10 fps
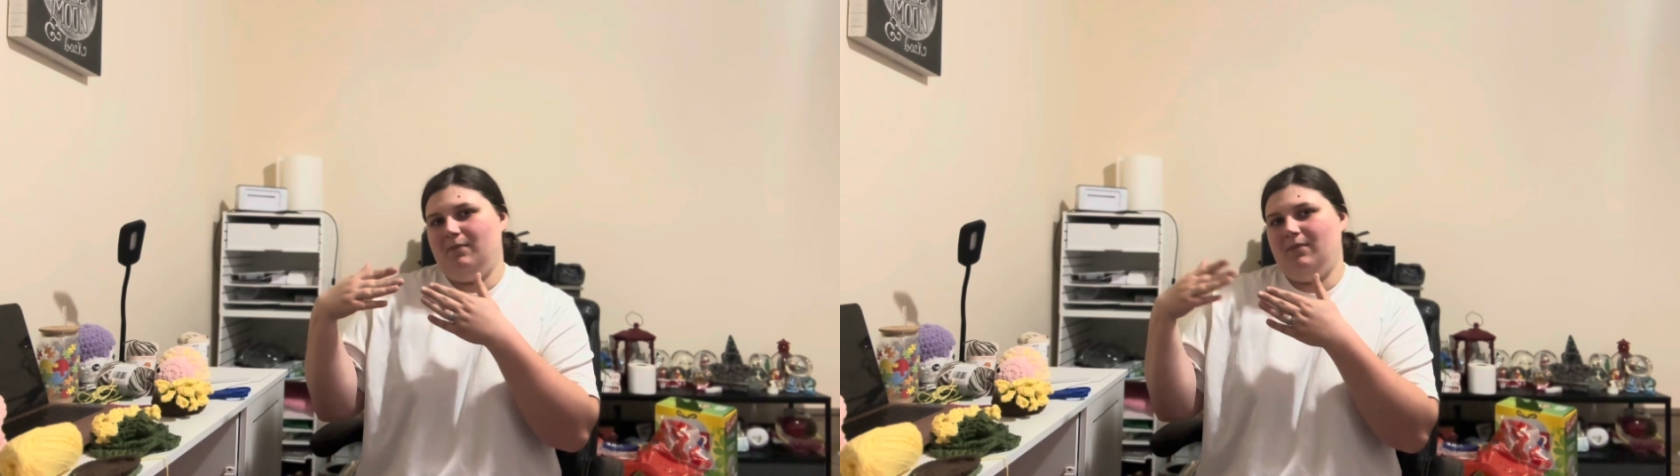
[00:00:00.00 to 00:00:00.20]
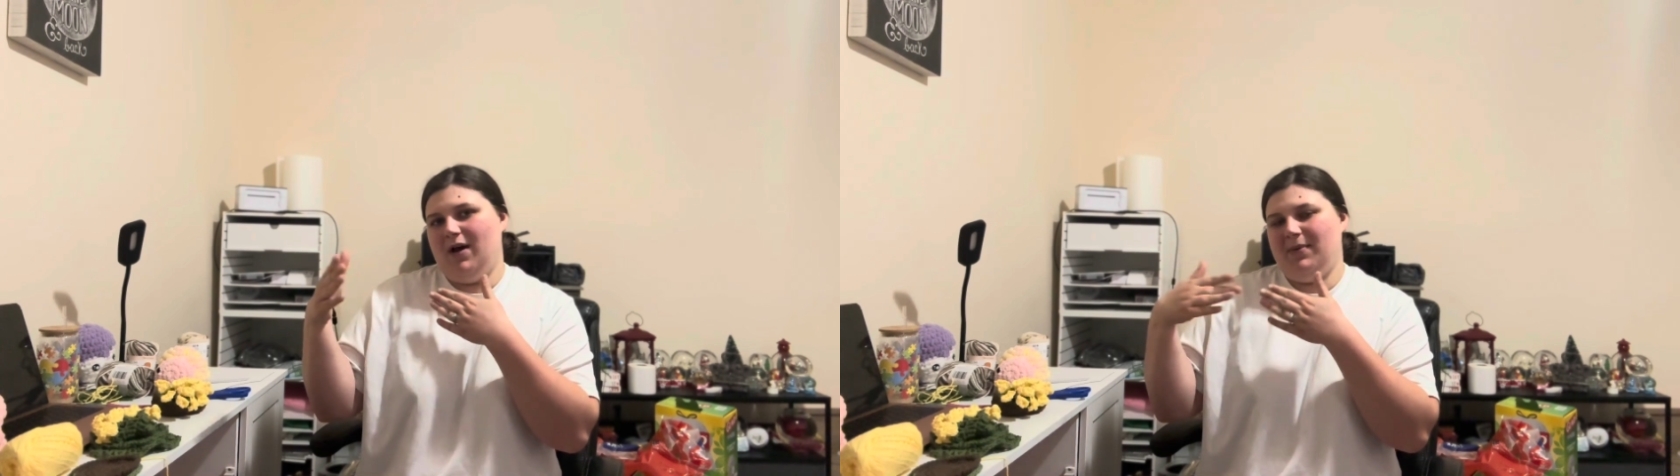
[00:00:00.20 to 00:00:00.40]

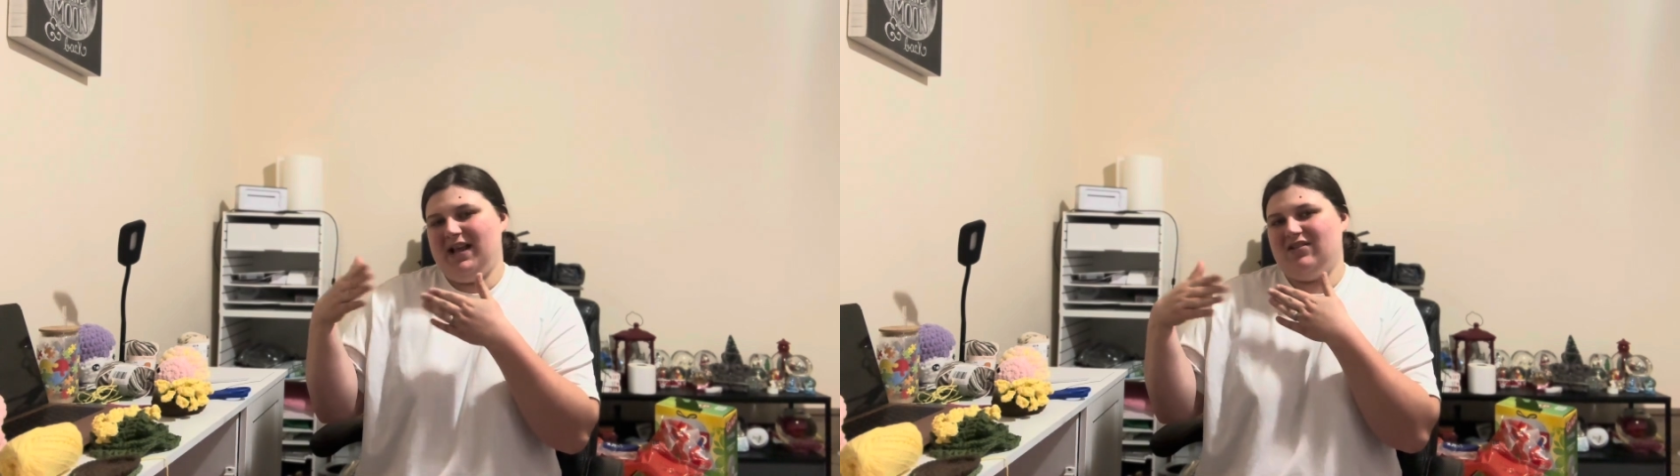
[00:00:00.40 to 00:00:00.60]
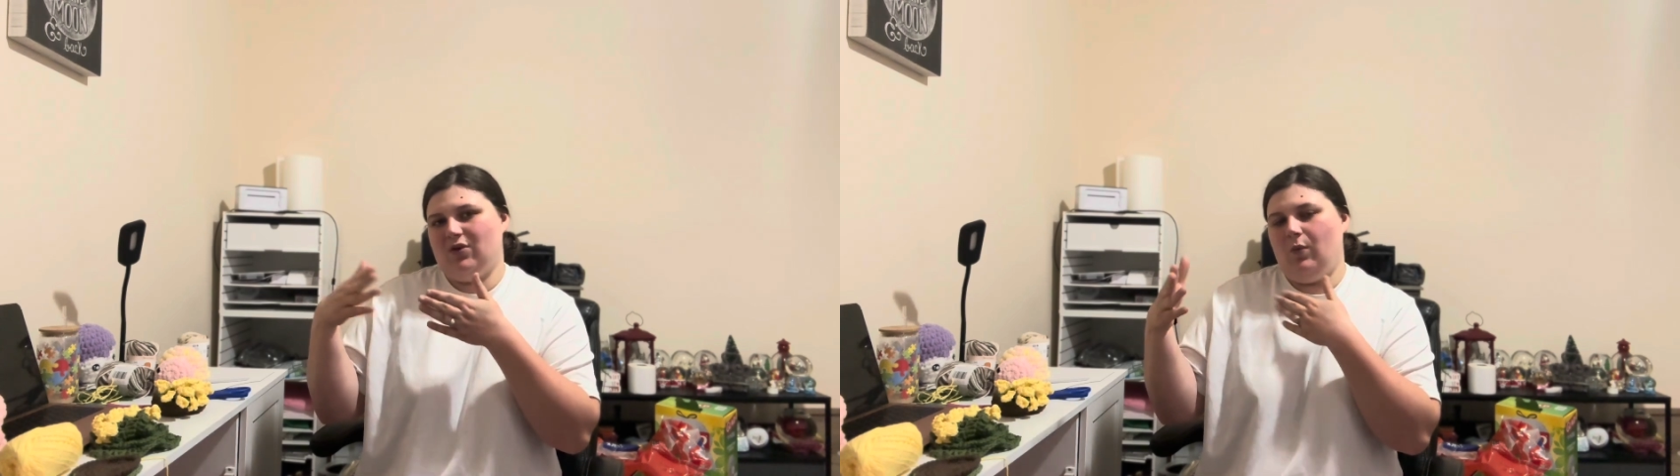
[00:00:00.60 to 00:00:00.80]
up
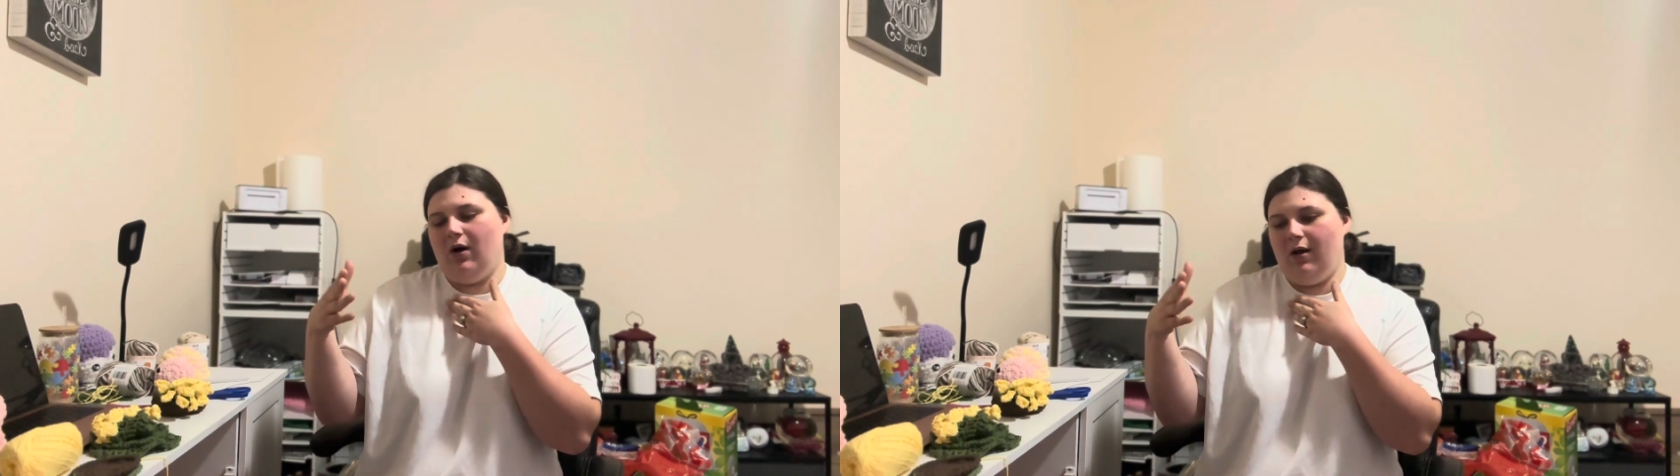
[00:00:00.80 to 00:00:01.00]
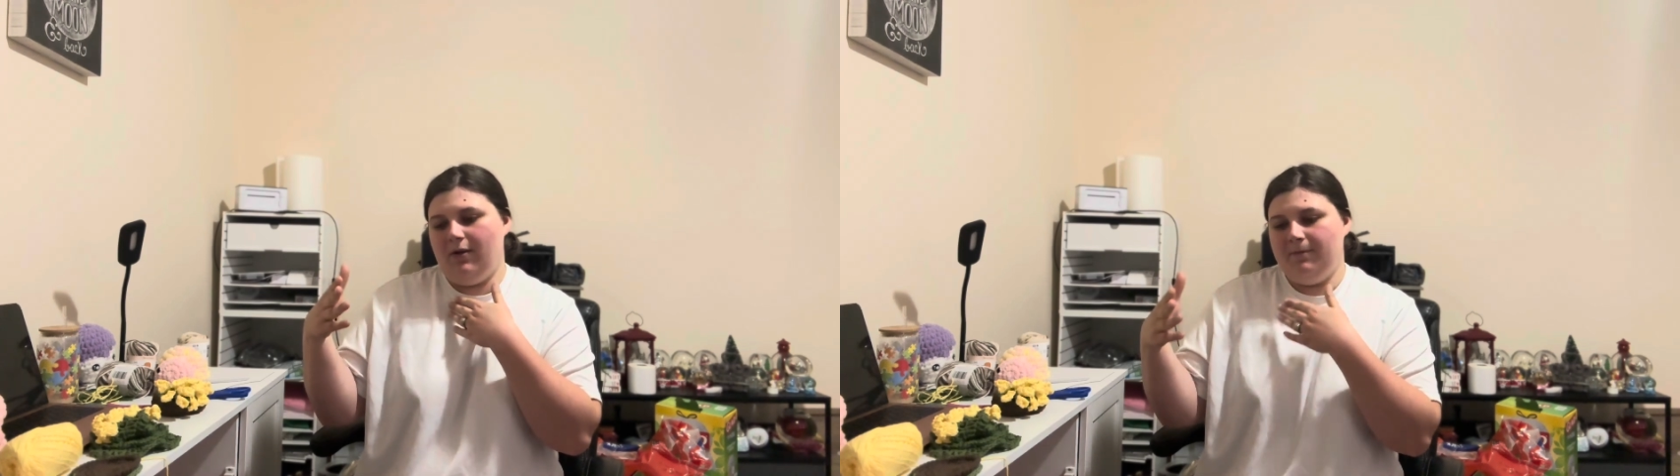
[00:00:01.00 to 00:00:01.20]
against a
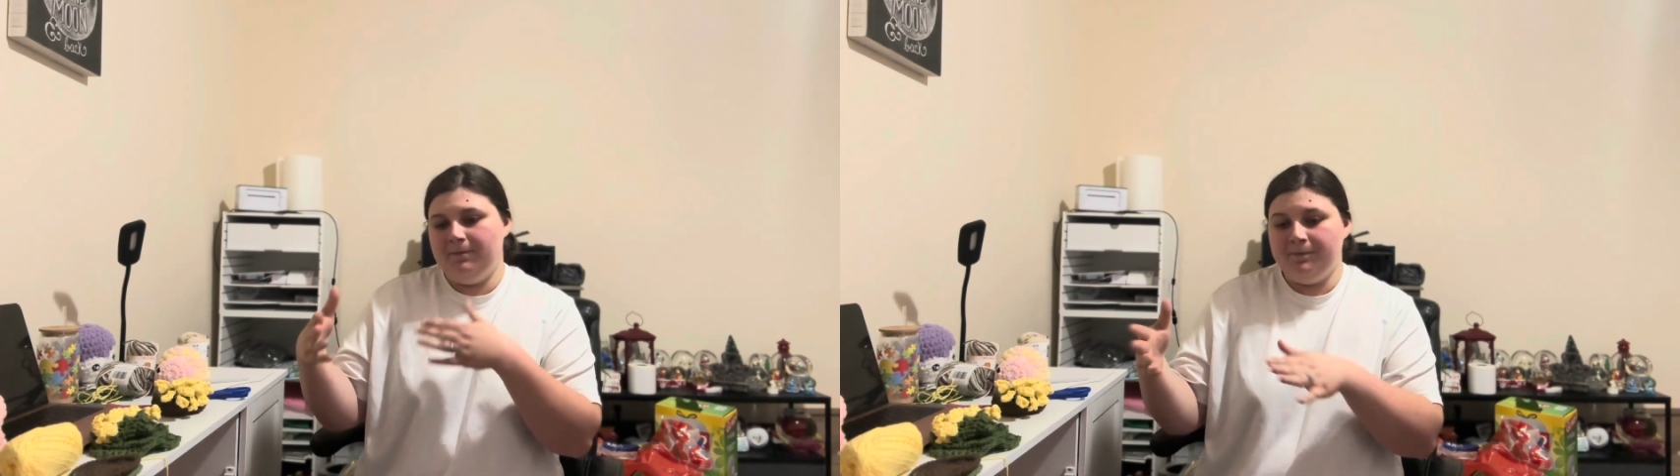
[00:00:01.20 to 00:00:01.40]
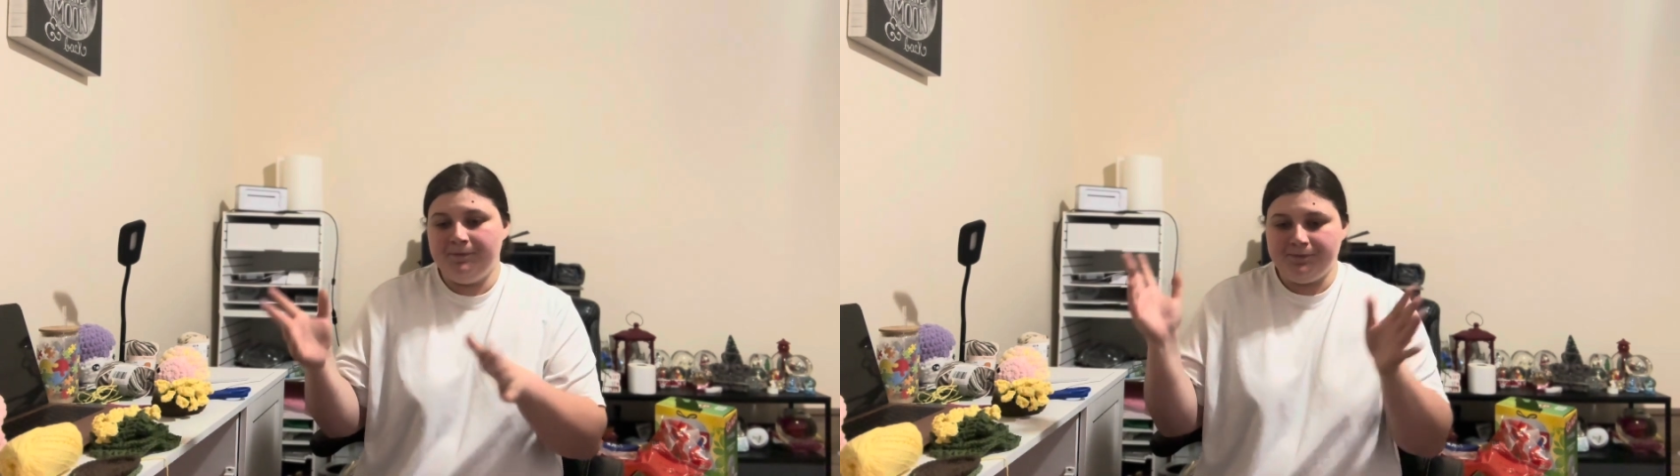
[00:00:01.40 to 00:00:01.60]
wall.
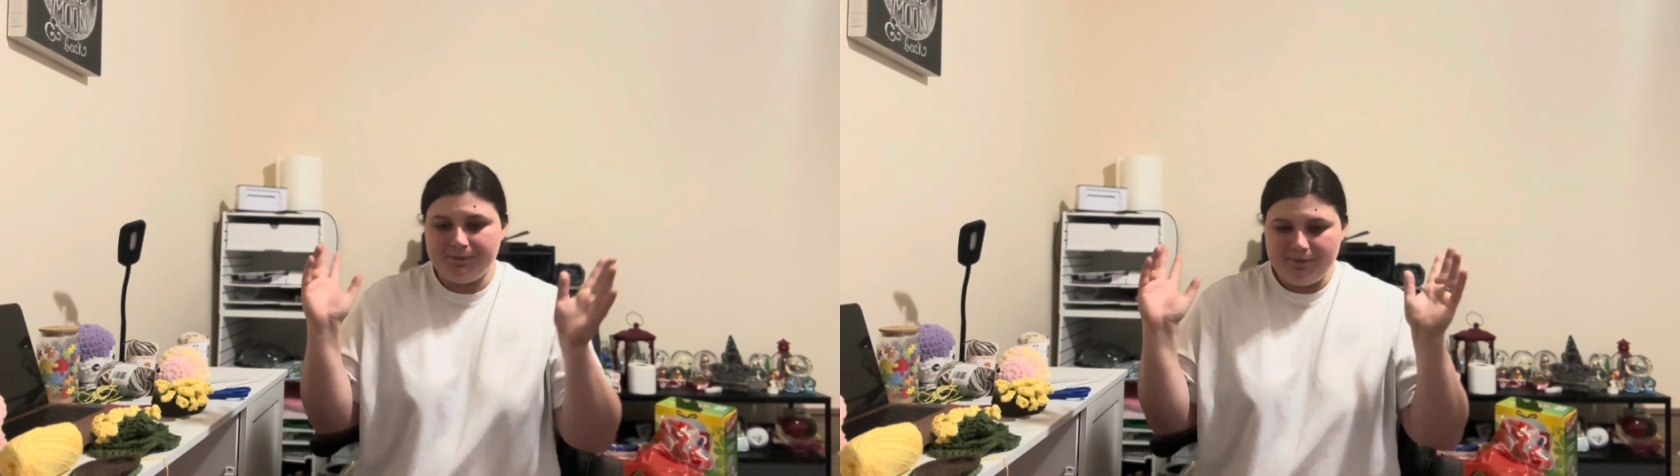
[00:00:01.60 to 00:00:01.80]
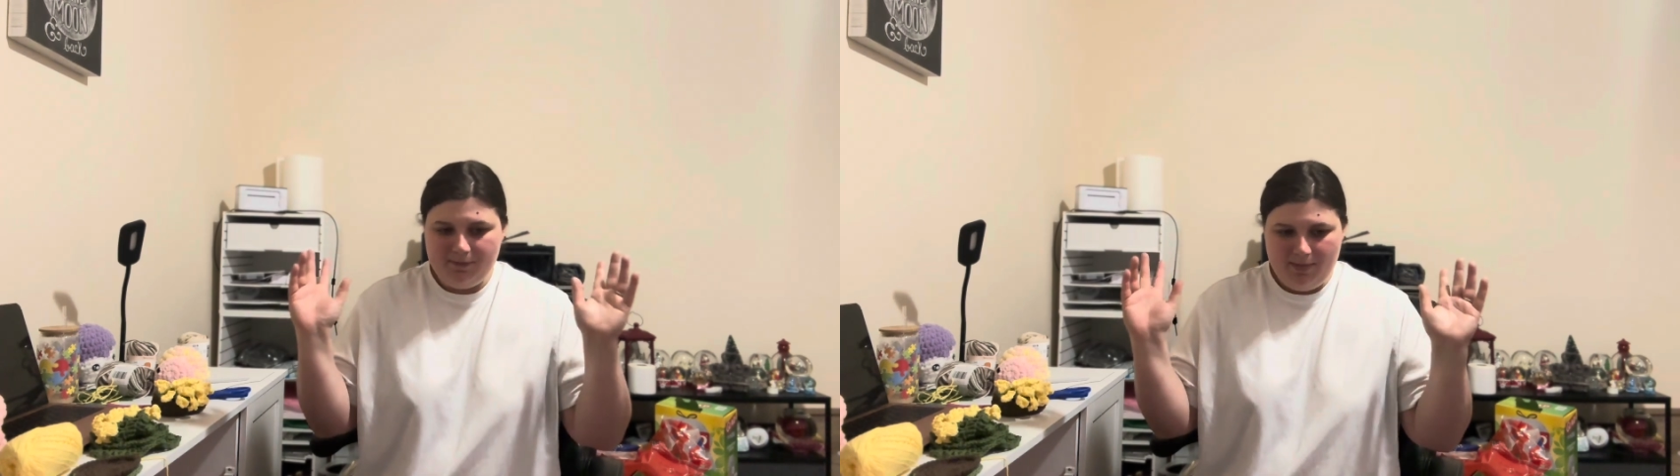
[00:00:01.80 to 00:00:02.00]

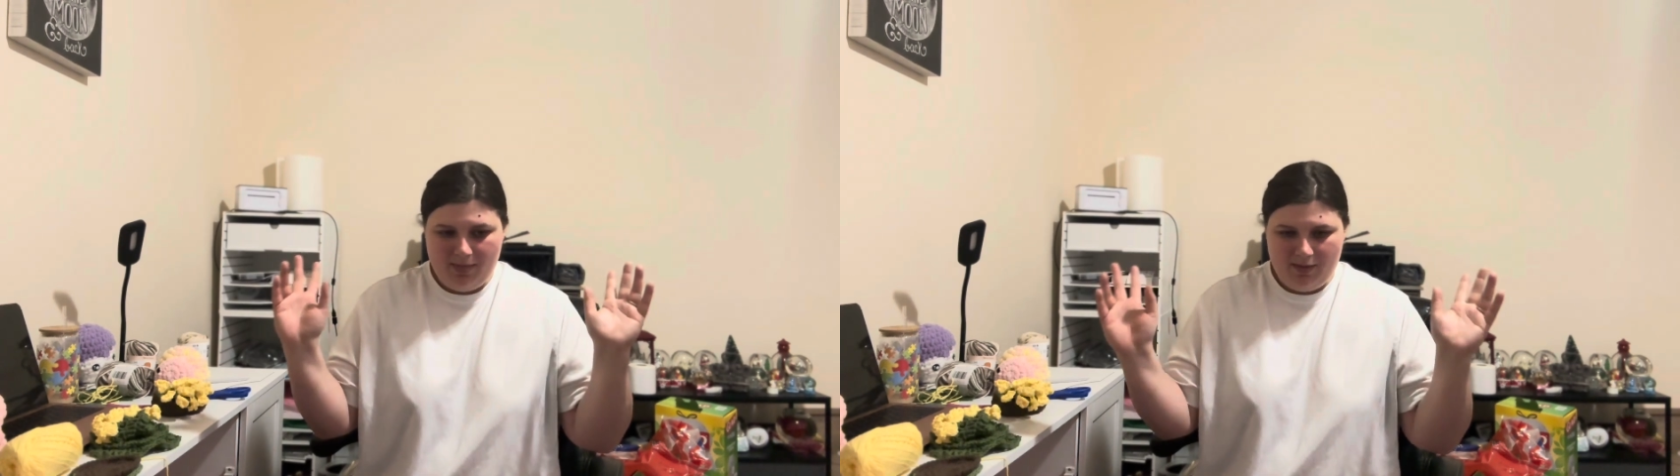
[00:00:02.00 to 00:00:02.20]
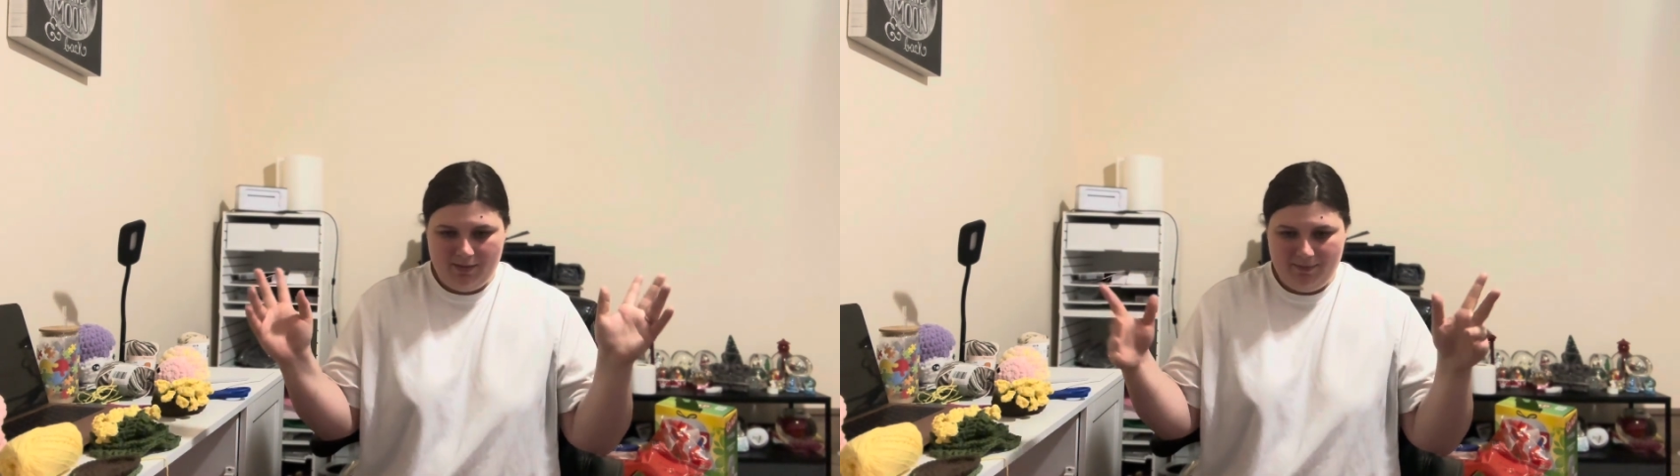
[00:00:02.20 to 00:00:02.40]

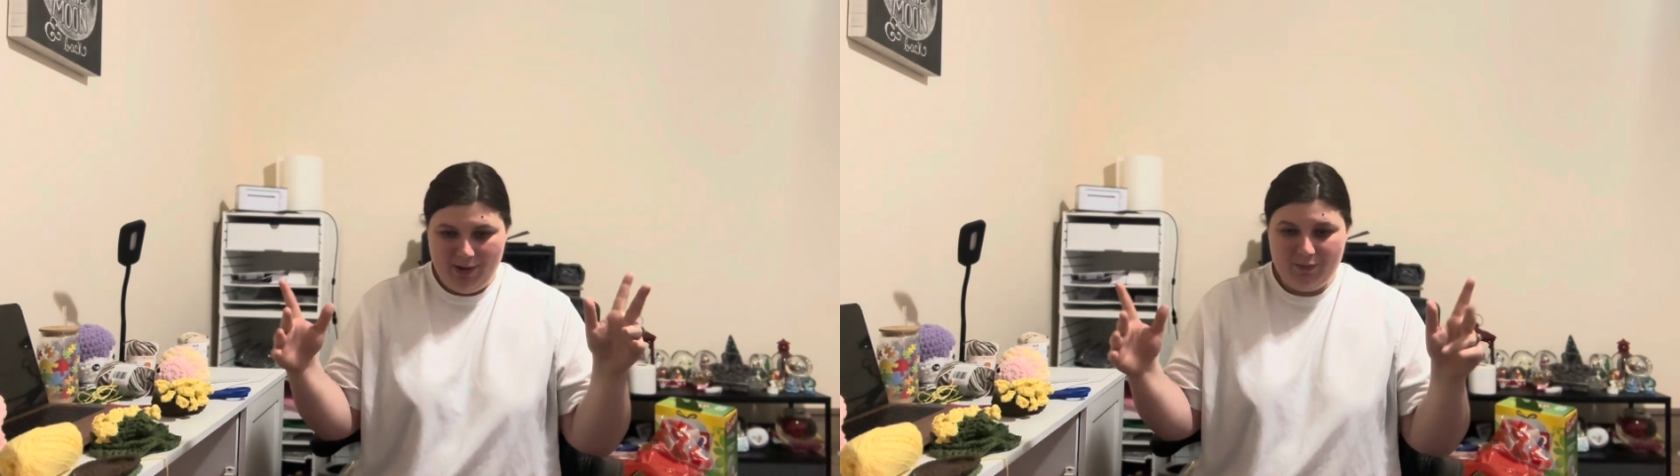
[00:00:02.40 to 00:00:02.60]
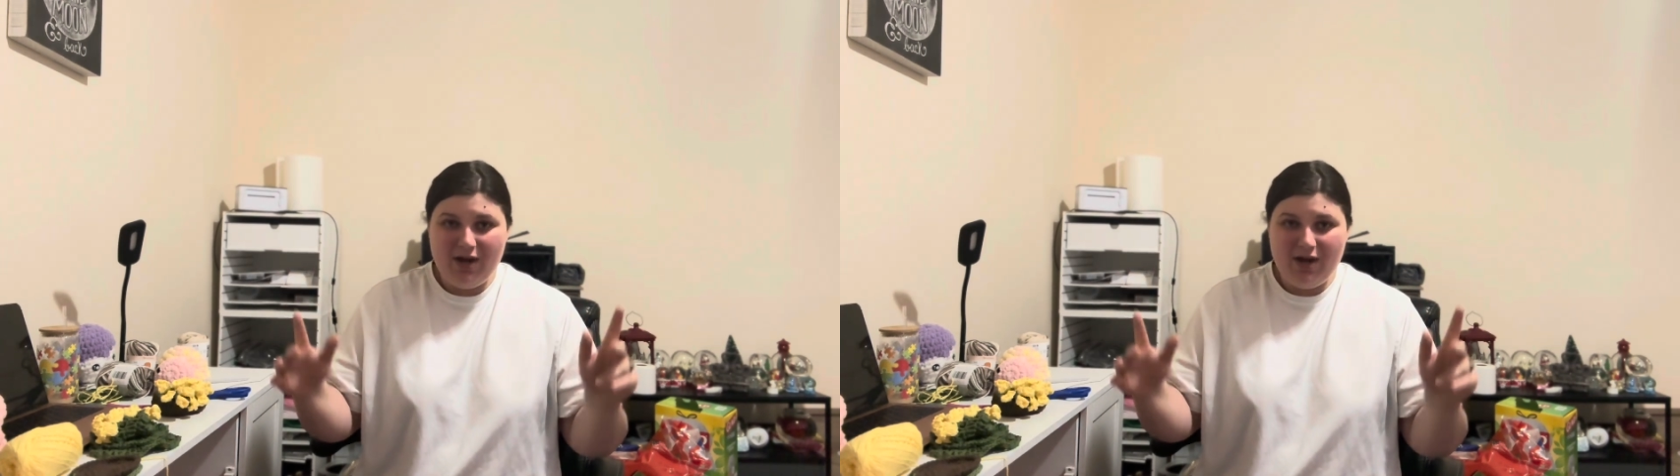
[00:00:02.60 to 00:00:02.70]
But